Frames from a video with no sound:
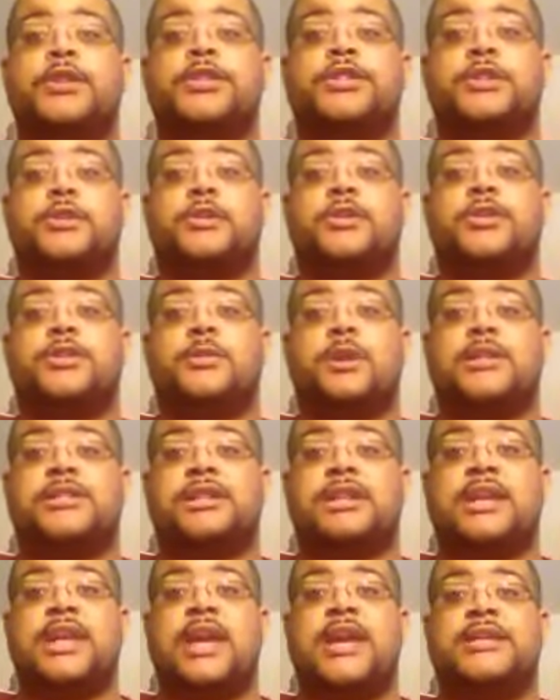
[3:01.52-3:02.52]
The show that you're
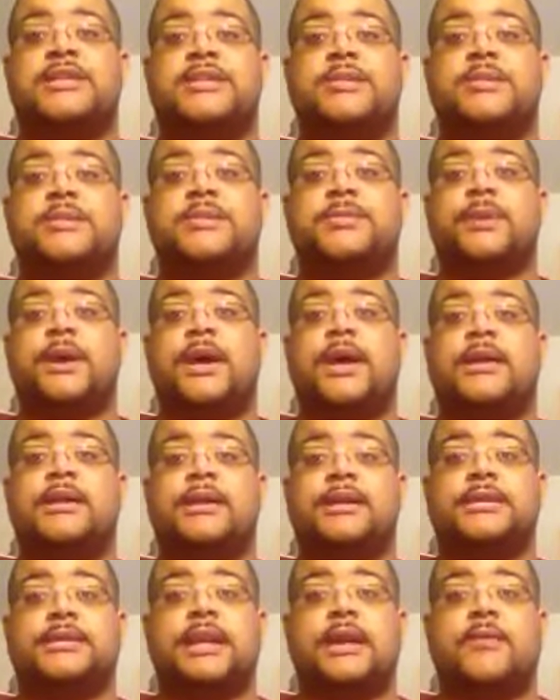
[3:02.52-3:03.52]
watching, the KTookes Spot, it
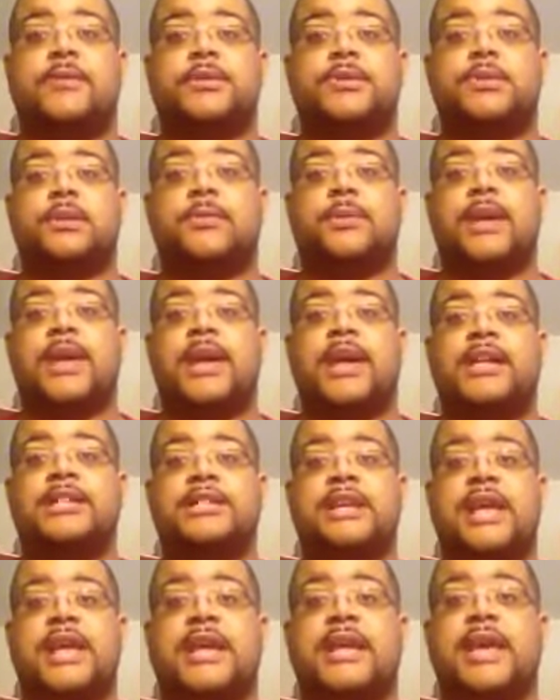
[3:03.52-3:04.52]
does have a Twitter page
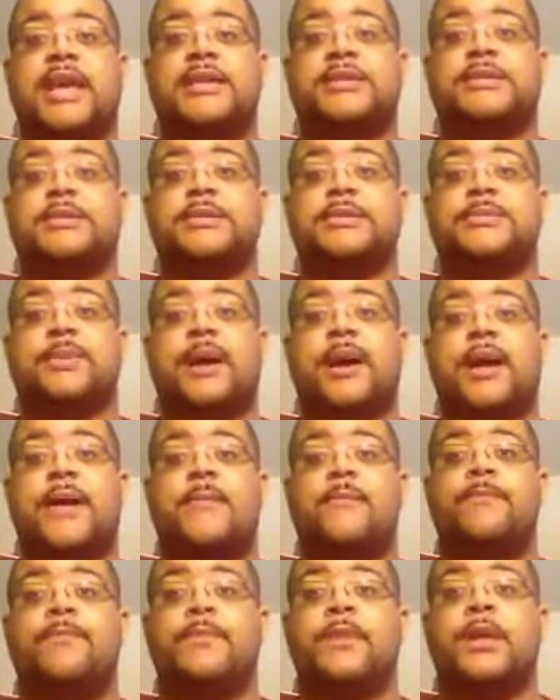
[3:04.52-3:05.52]
at KTookes Spot.
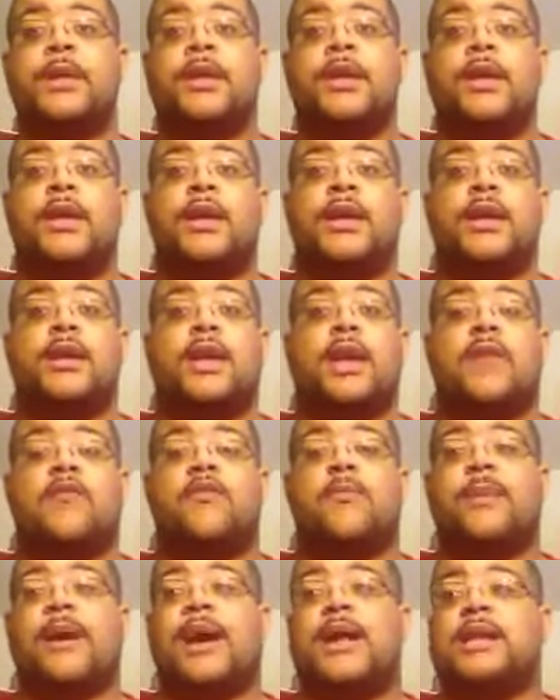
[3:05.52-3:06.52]
And
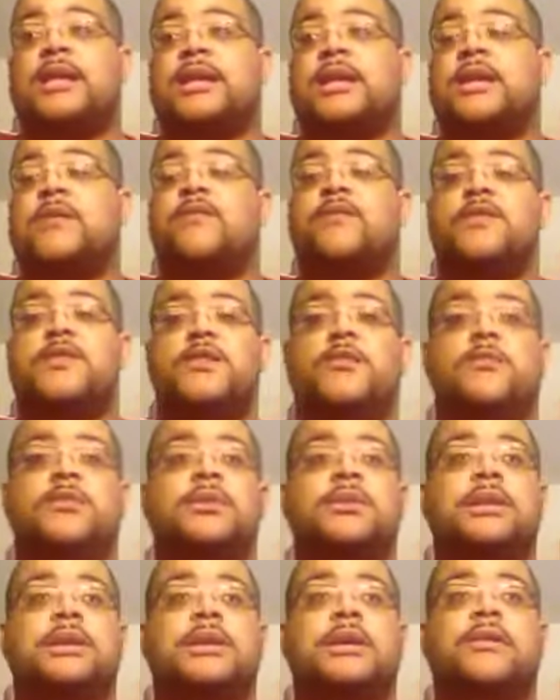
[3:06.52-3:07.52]
everybody, if you
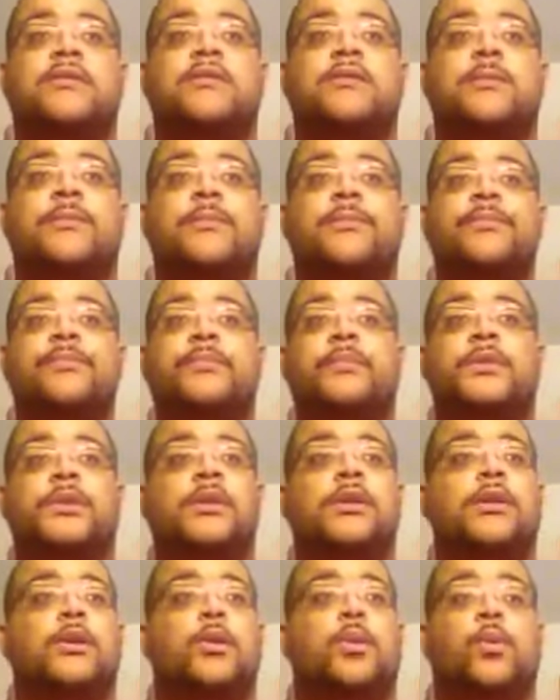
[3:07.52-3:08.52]
love
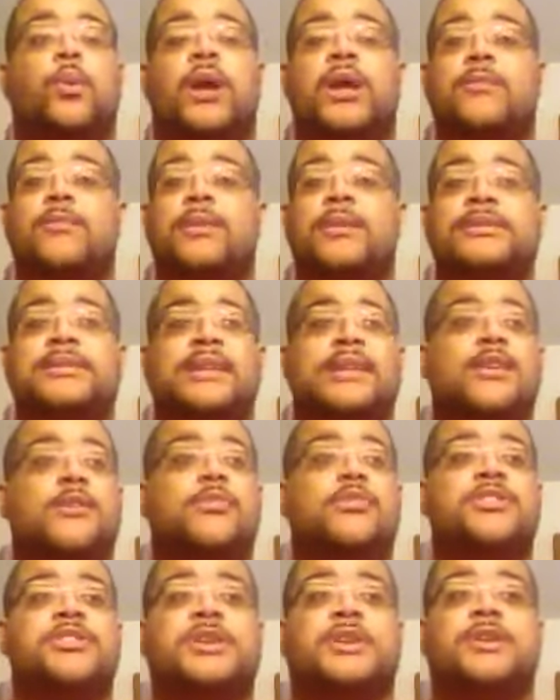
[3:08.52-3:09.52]
great music and you
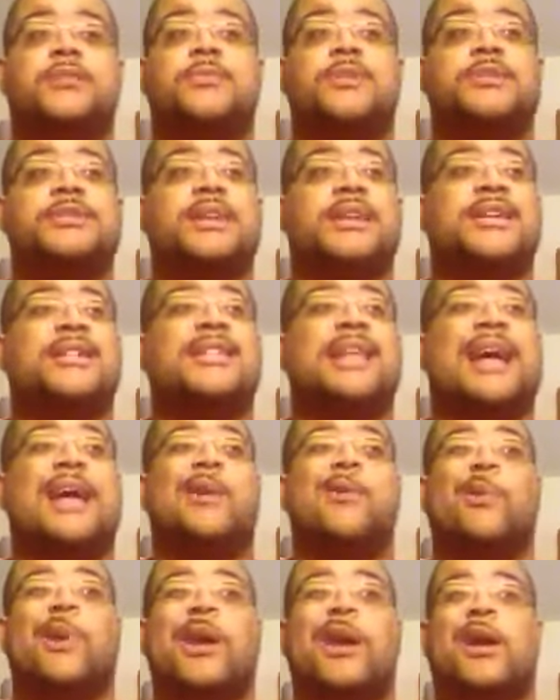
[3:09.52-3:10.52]
appreciate good music and you like
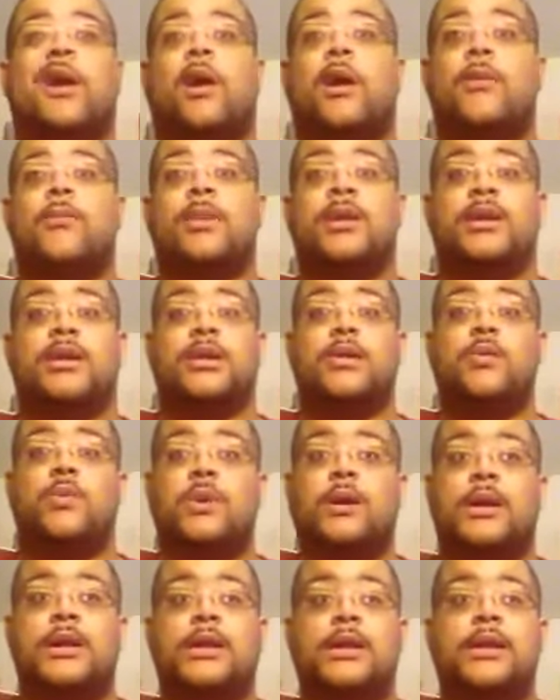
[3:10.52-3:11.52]
great R&B and you
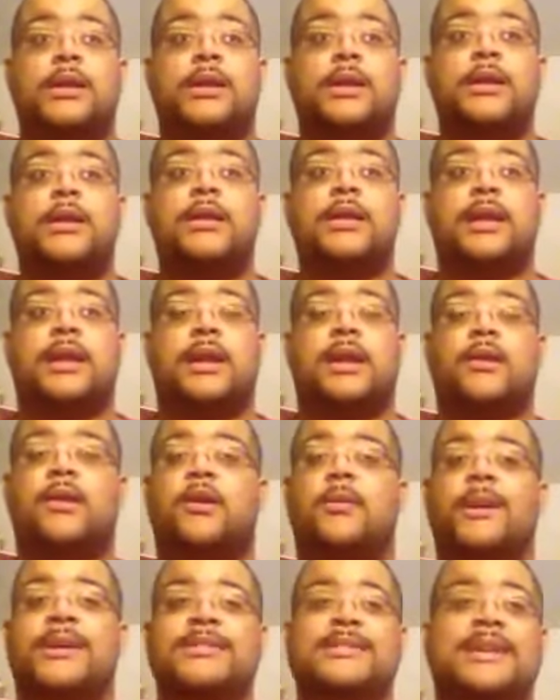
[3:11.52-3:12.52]
want, and I know
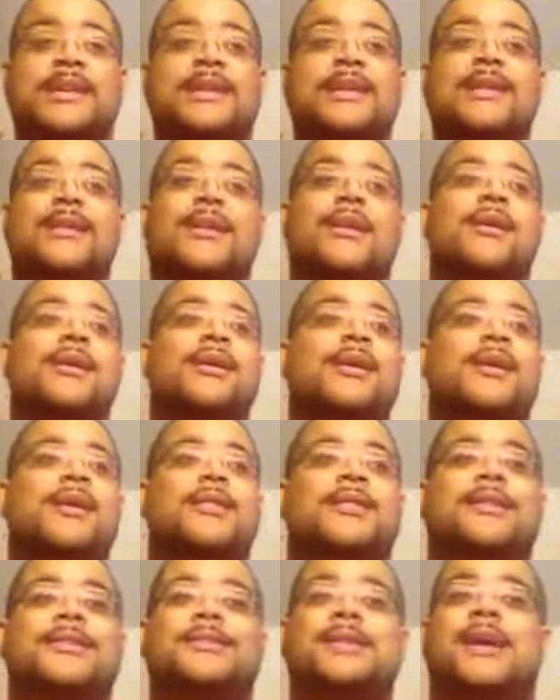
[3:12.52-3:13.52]
everybody saying
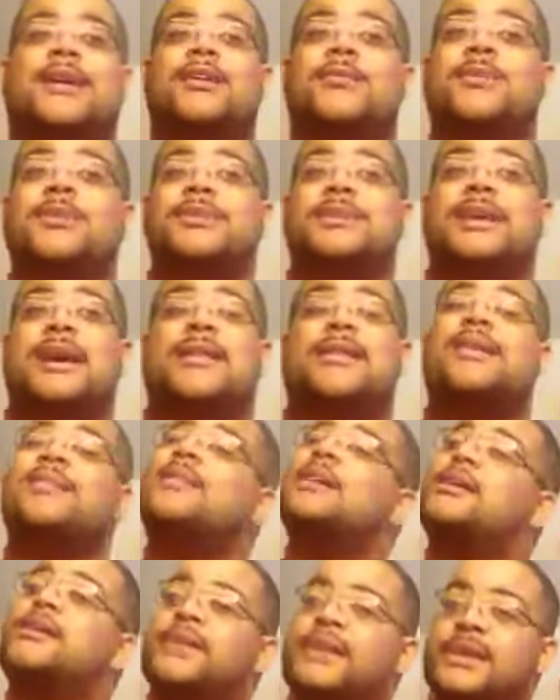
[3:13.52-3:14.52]
there's not good music out there.
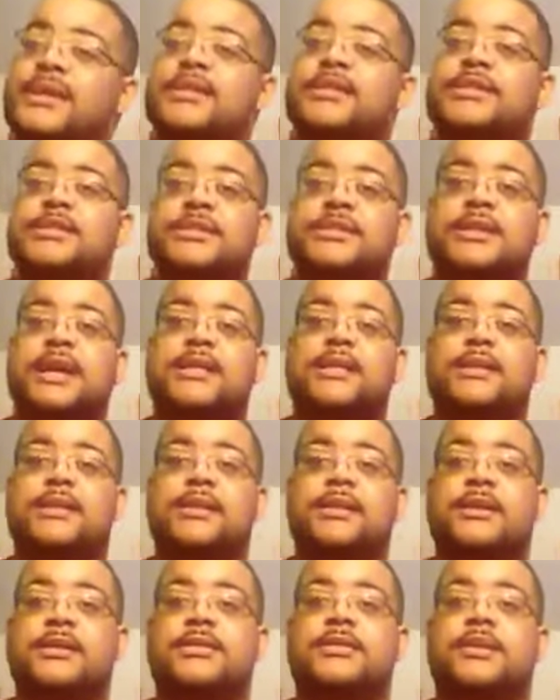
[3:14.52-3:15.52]
There is. You just have to
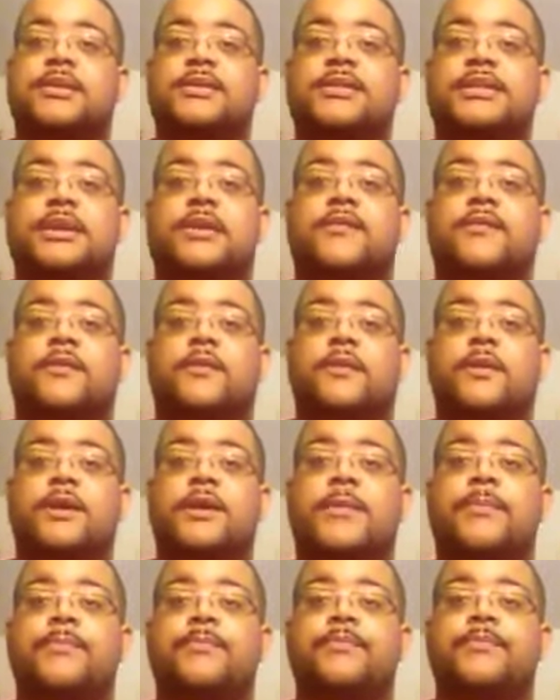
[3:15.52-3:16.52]
search for
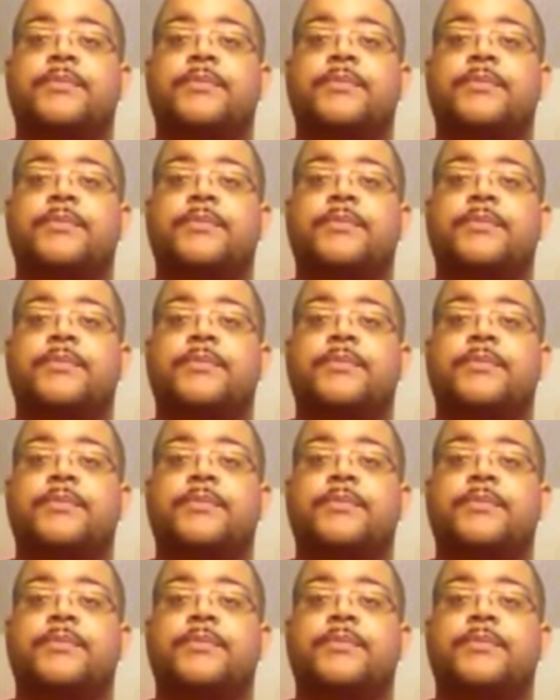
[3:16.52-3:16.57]
it.